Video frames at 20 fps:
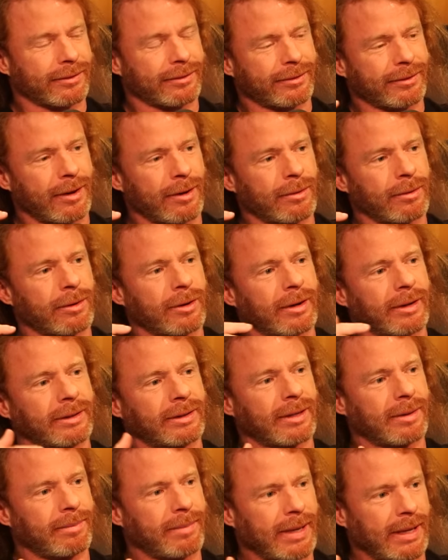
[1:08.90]
So
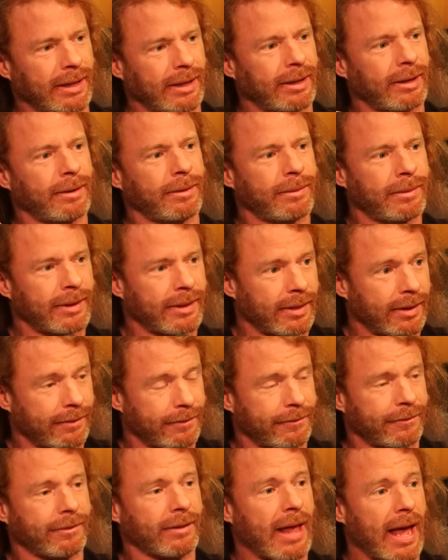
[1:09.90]
good to meet you in the
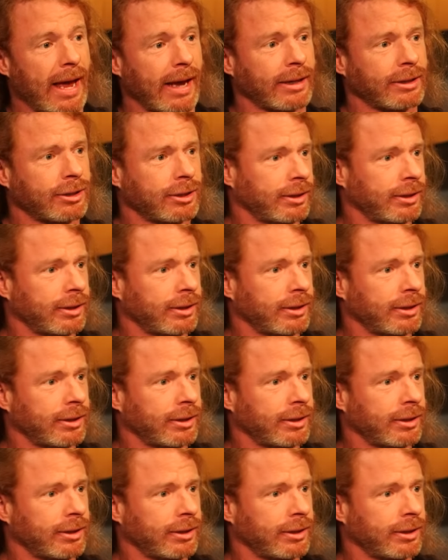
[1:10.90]
flesh.